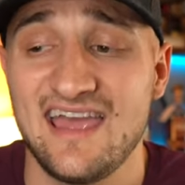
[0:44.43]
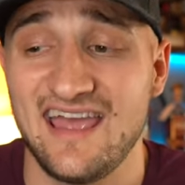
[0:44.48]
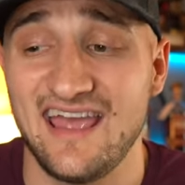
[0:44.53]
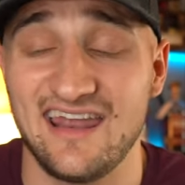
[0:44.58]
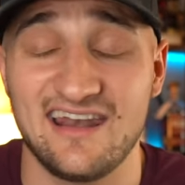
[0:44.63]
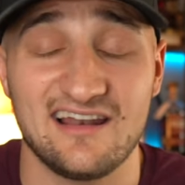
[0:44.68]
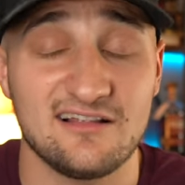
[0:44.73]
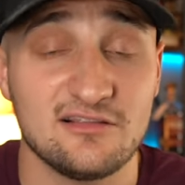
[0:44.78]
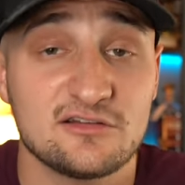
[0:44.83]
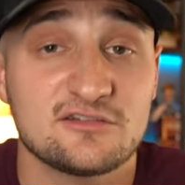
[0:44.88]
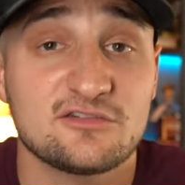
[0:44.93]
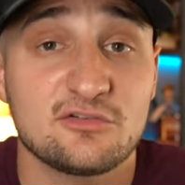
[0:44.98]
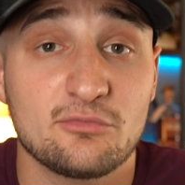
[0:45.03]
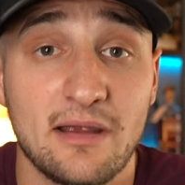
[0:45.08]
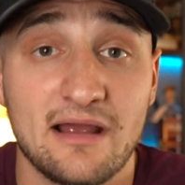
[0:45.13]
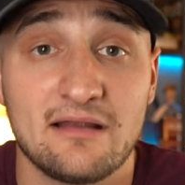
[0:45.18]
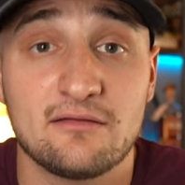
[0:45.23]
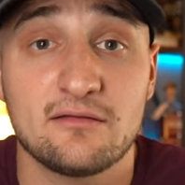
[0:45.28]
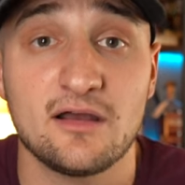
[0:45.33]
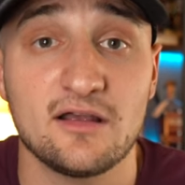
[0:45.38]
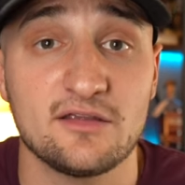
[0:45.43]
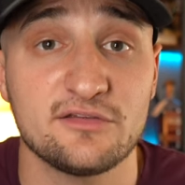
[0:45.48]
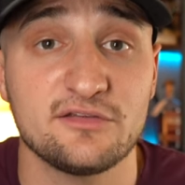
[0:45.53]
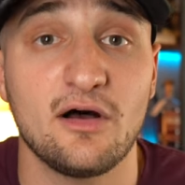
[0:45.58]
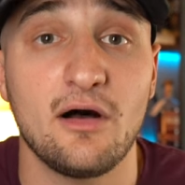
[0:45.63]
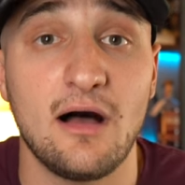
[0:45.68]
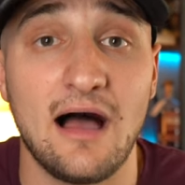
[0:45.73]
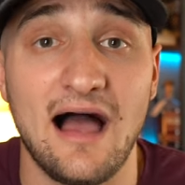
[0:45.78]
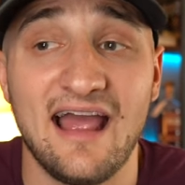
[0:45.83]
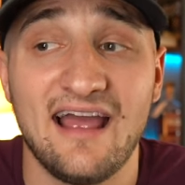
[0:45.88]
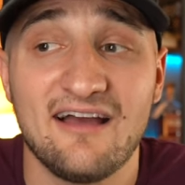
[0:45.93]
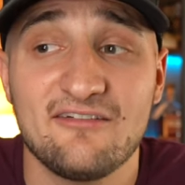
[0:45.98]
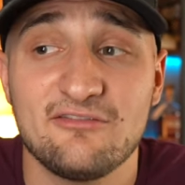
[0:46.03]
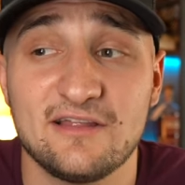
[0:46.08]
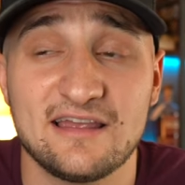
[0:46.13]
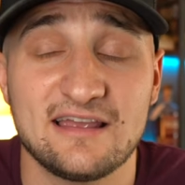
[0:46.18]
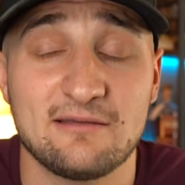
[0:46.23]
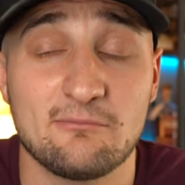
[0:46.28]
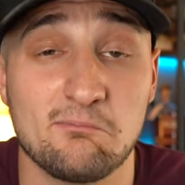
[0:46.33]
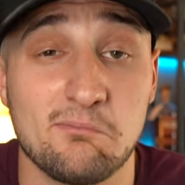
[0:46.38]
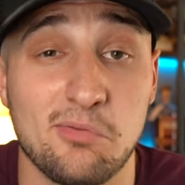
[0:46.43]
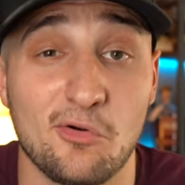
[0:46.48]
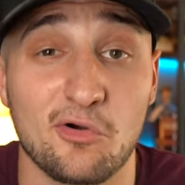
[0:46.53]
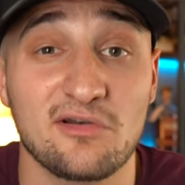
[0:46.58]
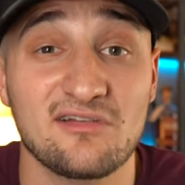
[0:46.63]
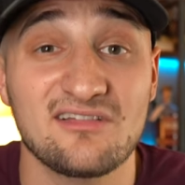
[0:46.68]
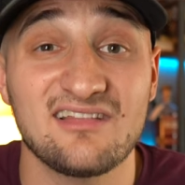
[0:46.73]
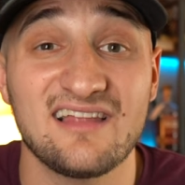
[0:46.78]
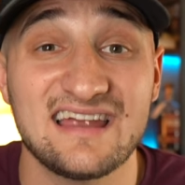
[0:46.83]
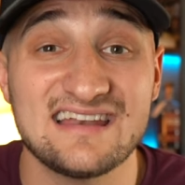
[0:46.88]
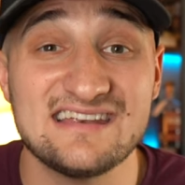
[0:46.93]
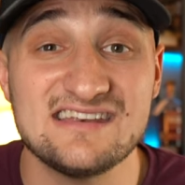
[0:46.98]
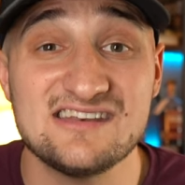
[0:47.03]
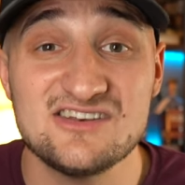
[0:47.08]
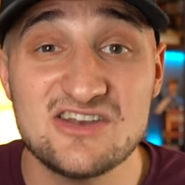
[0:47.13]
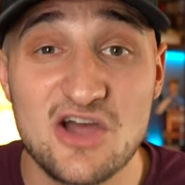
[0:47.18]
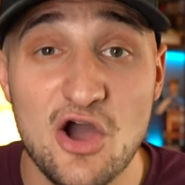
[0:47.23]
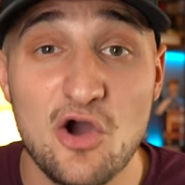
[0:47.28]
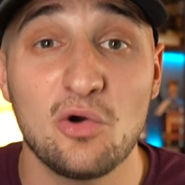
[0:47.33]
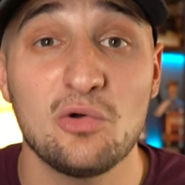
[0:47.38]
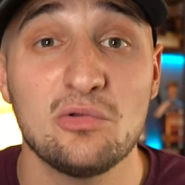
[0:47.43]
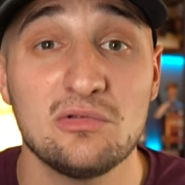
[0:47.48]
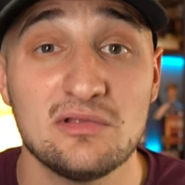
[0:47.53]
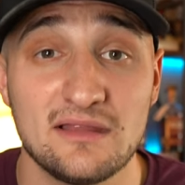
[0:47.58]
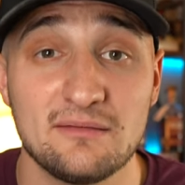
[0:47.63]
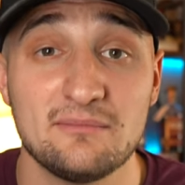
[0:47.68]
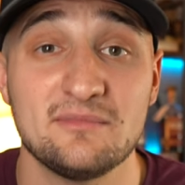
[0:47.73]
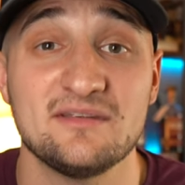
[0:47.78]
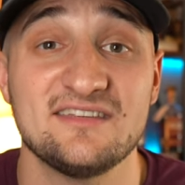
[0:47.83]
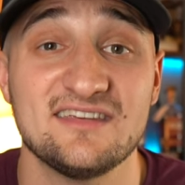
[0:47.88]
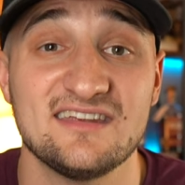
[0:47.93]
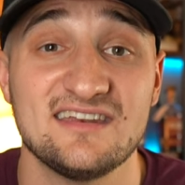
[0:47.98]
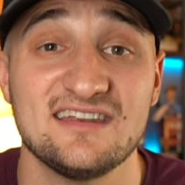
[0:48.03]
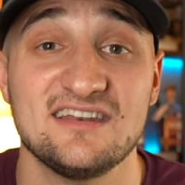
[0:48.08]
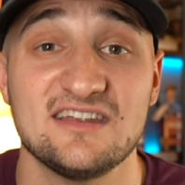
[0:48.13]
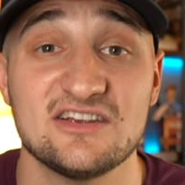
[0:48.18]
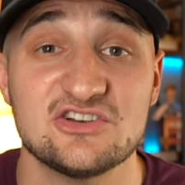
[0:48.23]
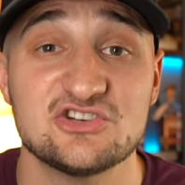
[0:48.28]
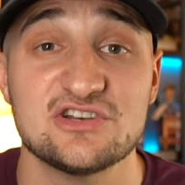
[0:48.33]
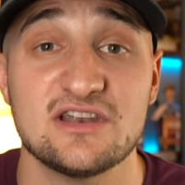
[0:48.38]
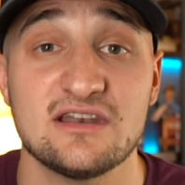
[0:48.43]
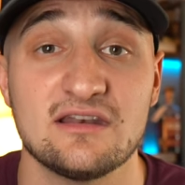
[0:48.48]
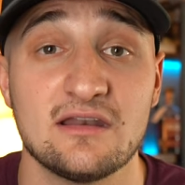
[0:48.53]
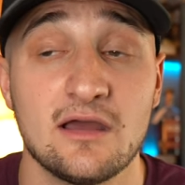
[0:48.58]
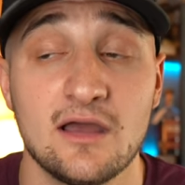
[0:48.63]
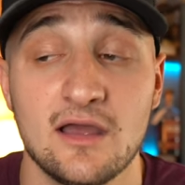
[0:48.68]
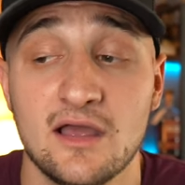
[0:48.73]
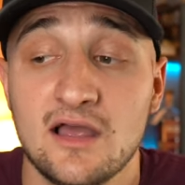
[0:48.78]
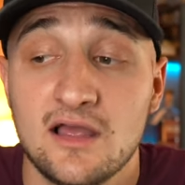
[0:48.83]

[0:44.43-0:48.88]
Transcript: And I looked around, saw I have like borderline no limited edition